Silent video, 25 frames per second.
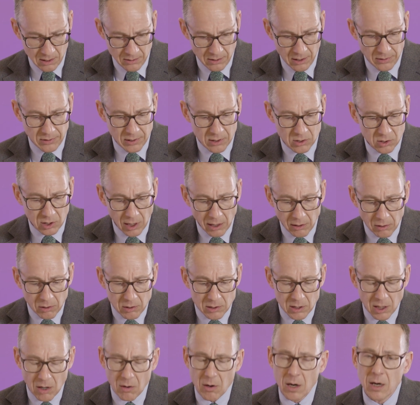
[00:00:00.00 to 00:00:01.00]
that the
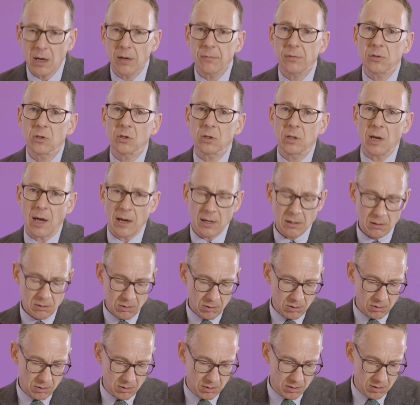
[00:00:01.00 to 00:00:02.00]
Secretary of
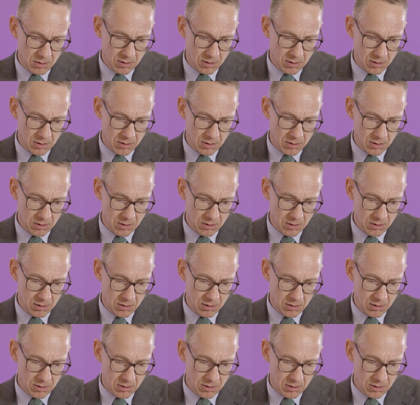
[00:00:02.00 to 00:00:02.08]
State